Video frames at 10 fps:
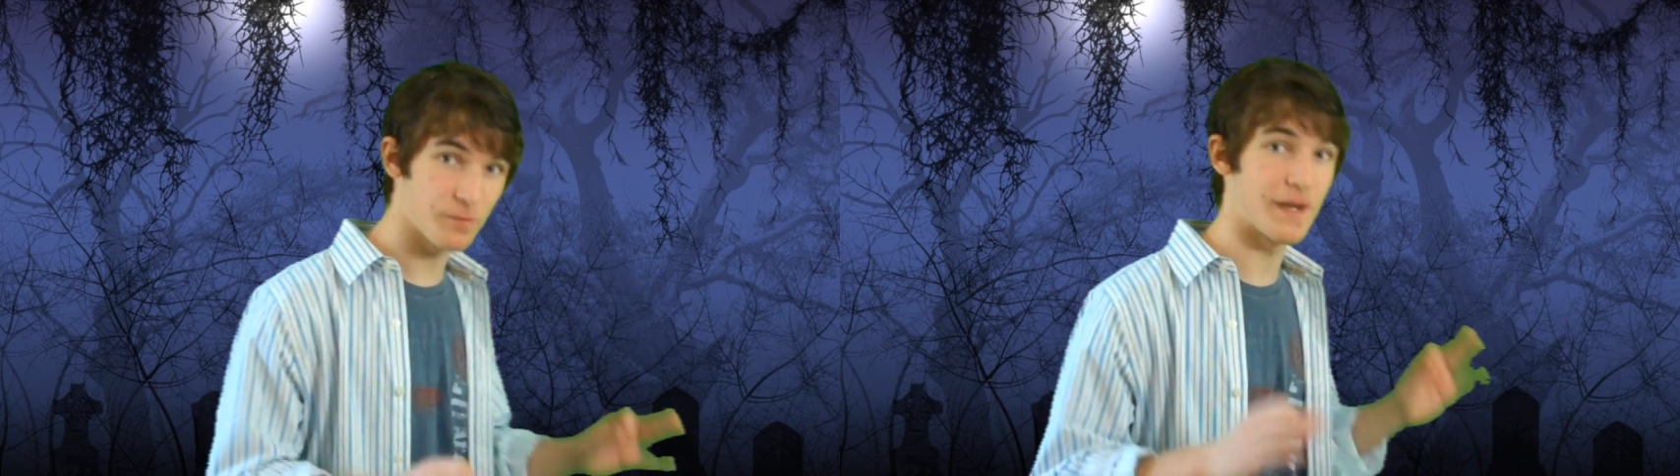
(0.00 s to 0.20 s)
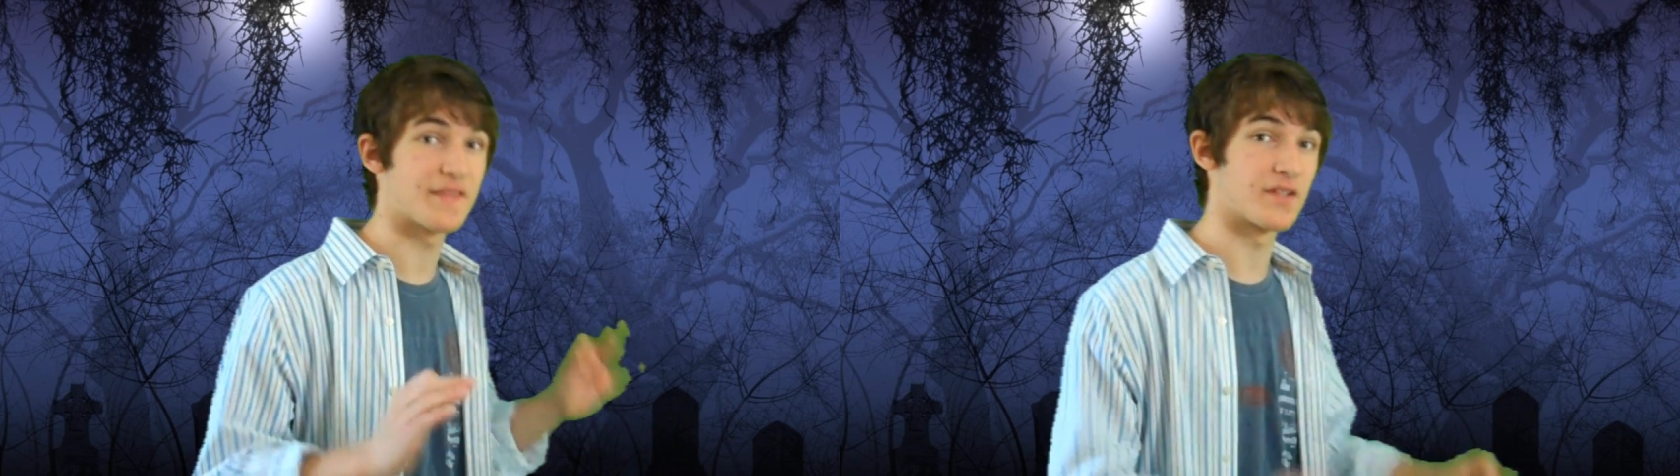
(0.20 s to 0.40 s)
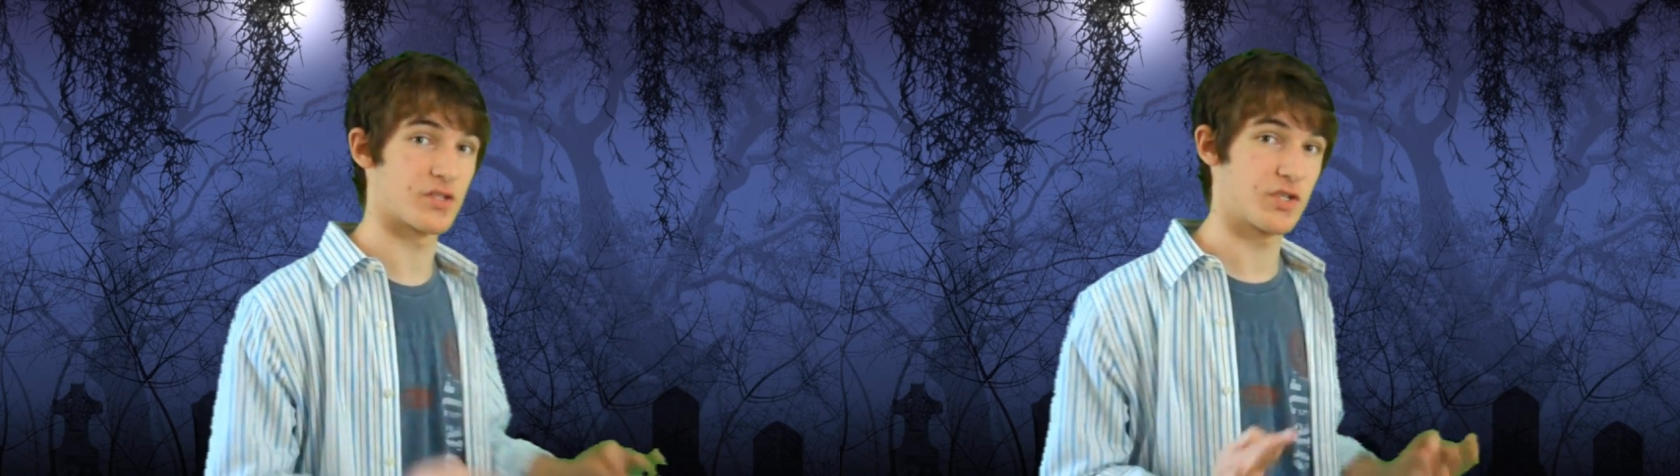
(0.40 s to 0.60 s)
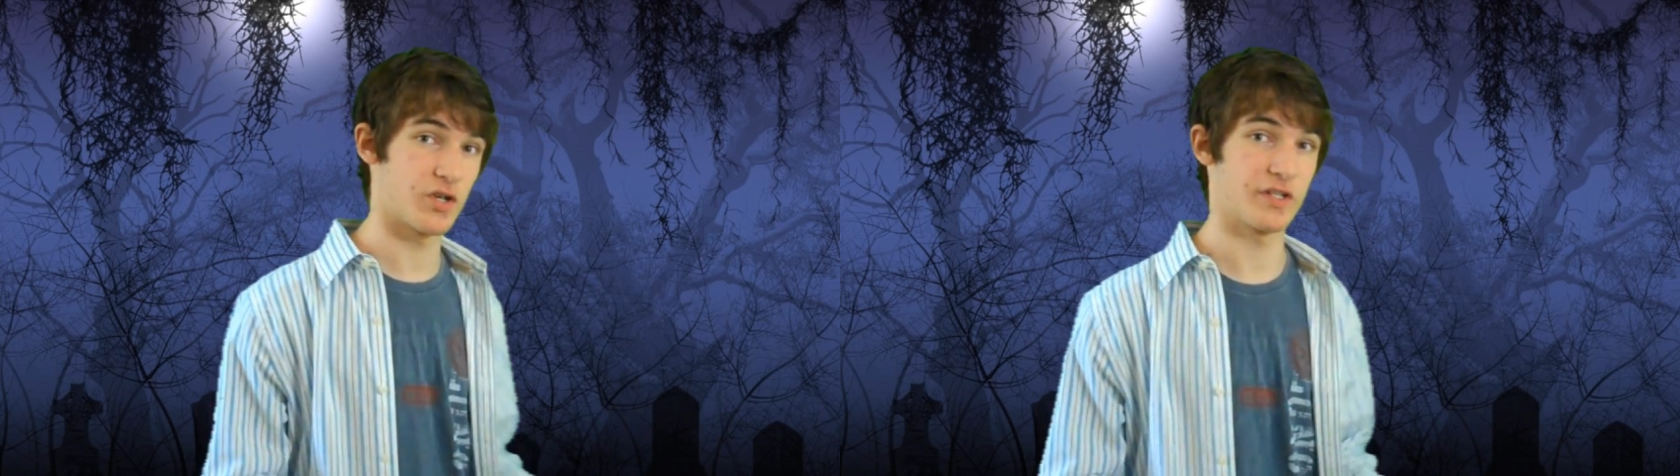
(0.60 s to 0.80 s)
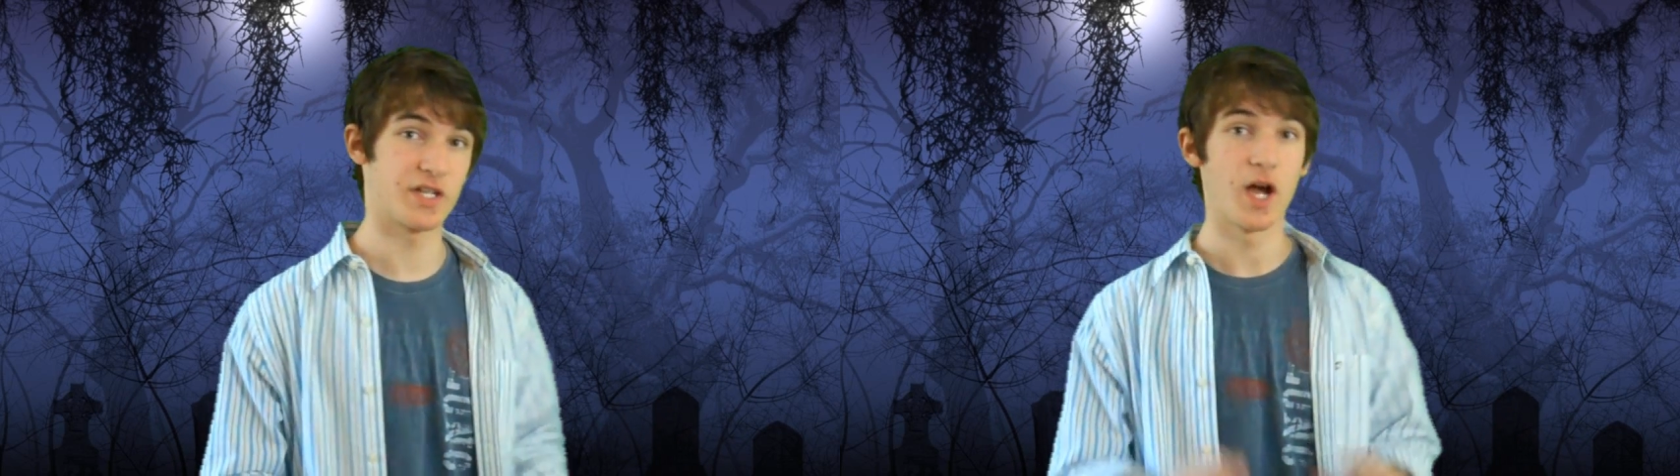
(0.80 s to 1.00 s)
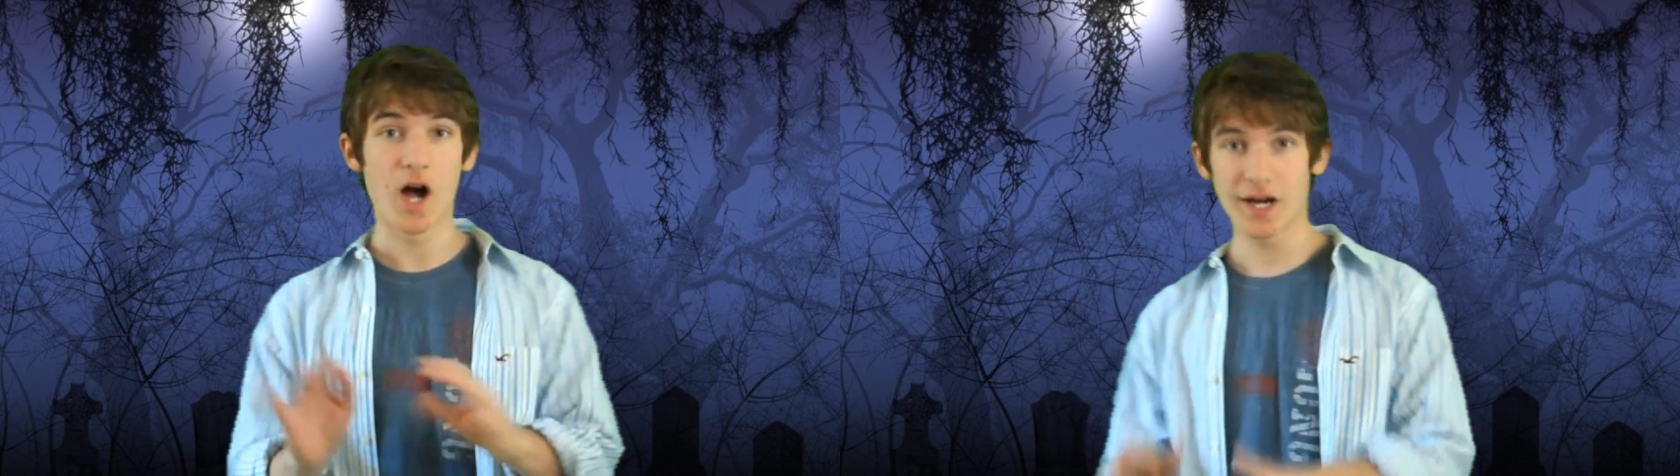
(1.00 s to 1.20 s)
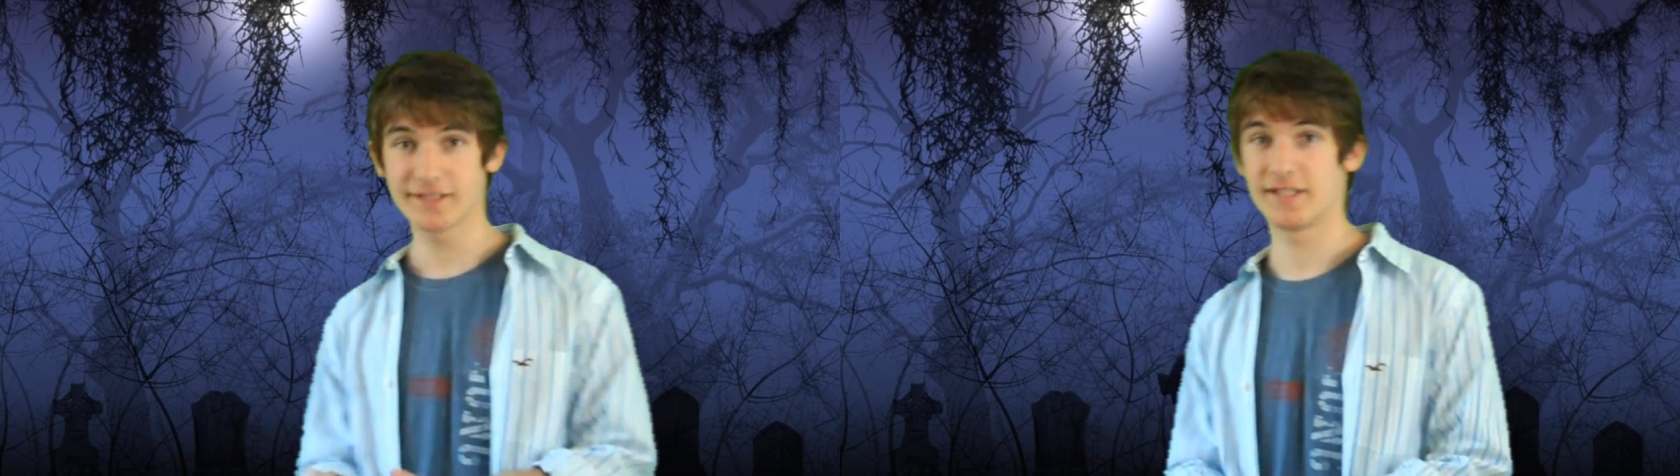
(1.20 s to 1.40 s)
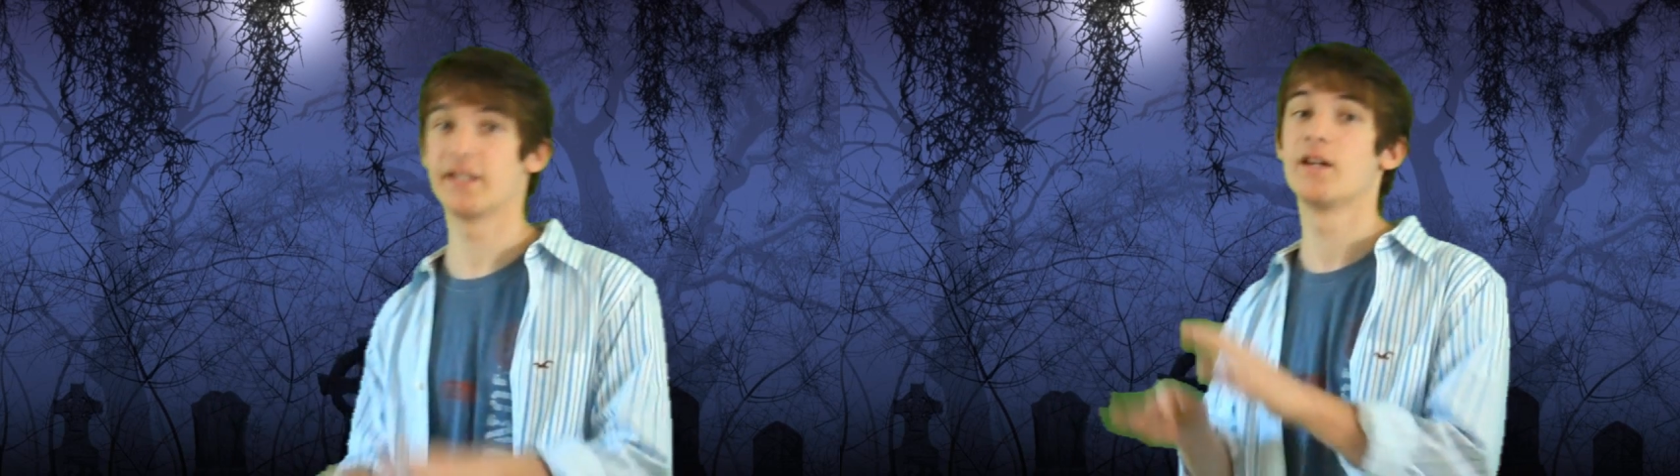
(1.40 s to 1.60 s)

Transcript: Methodist church haunted